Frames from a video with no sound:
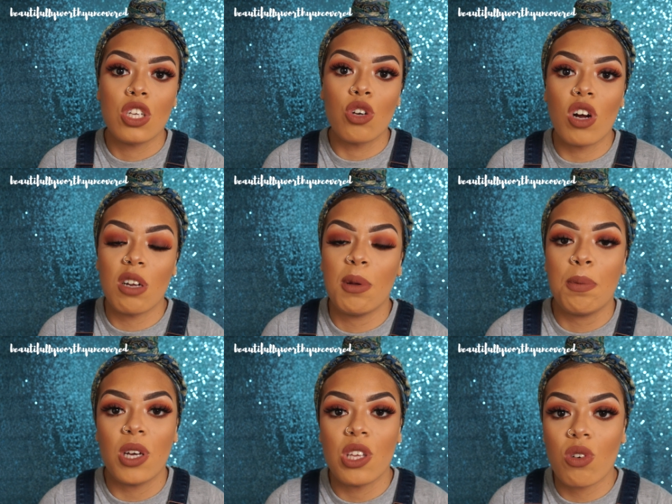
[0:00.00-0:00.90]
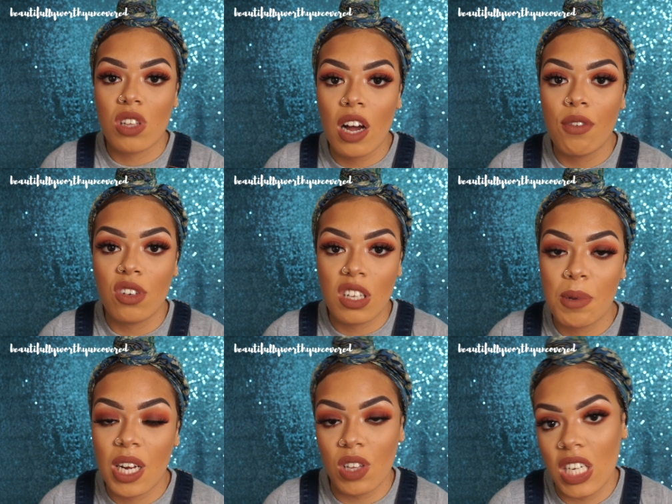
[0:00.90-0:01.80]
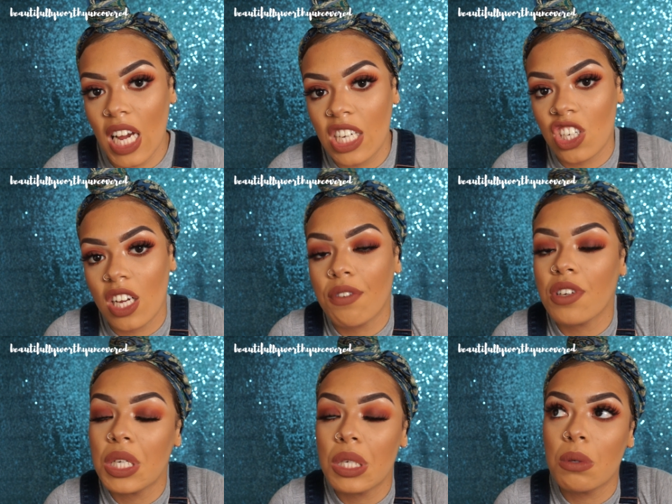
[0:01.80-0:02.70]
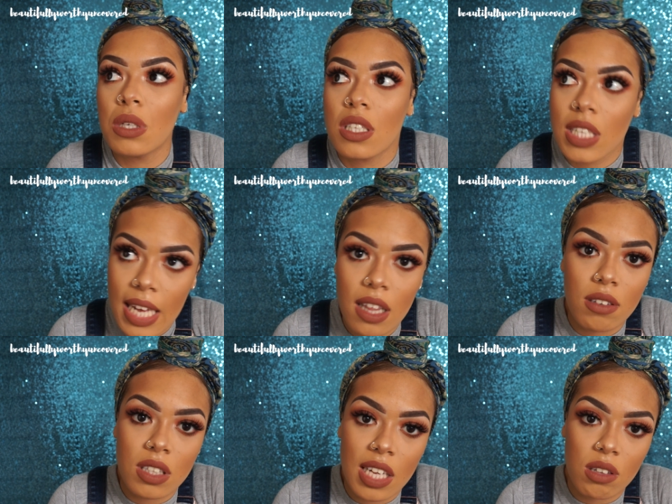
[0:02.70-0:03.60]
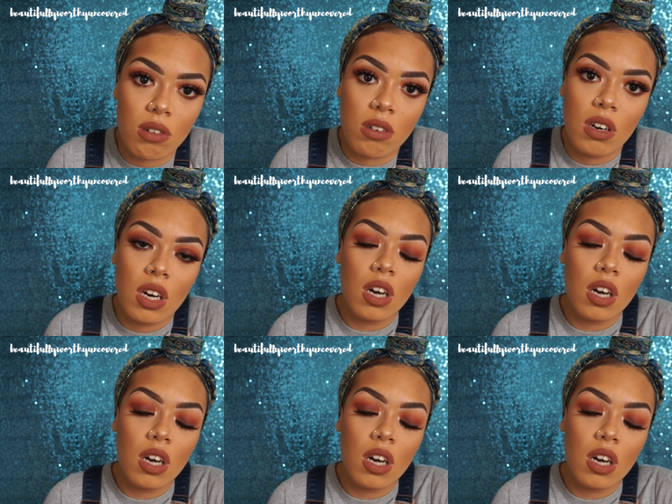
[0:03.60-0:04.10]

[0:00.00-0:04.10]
you're going to be putting yourself or someone else in danger if you say those things, or